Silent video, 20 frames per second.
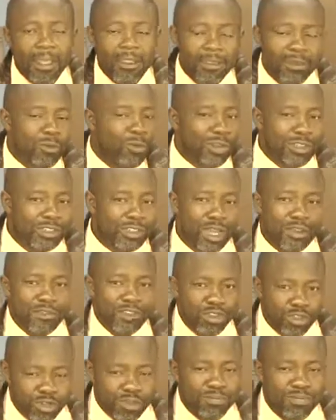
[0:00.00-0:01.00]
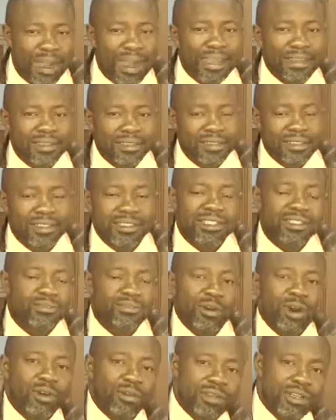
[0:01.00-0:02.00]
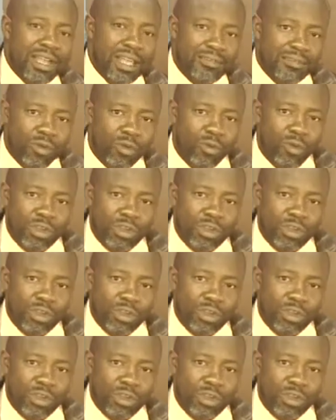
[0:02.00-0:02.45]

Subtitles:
Whatsoever you bind on earth is bound in heaven.